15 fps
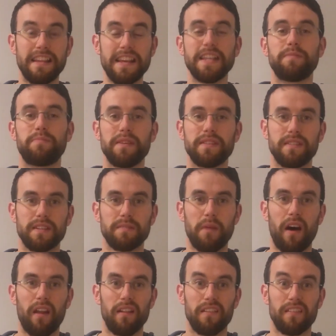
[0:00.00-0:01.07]
These business
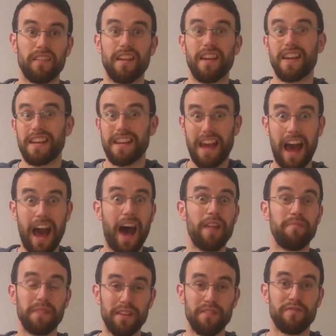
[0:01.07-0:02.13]
models
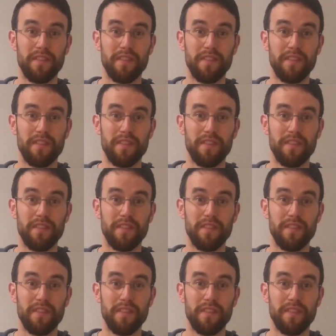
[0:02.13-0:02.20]
can be